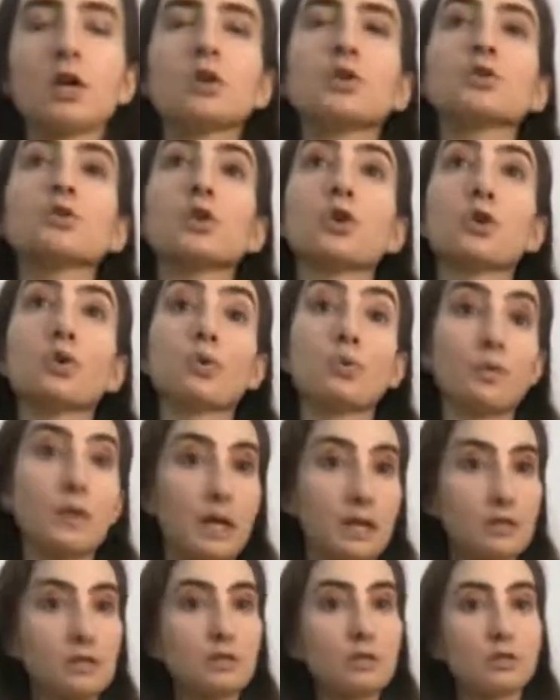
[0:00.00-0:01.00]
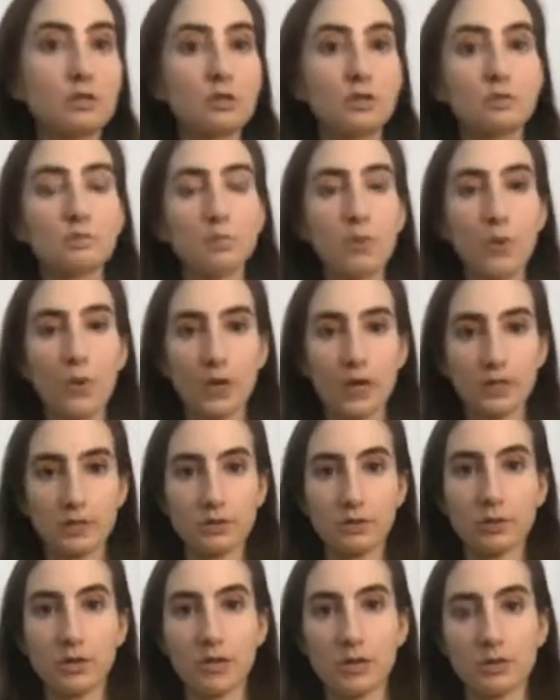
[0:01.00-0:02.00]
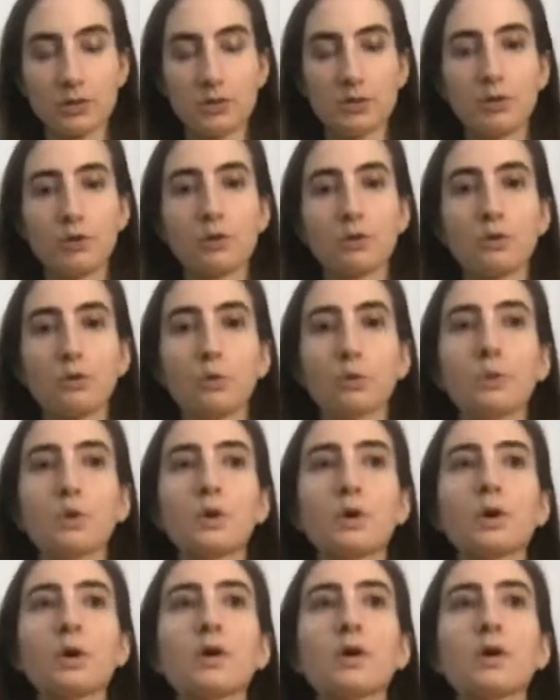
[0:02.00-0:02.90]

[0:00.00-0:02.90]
So that's a good point. Okay, so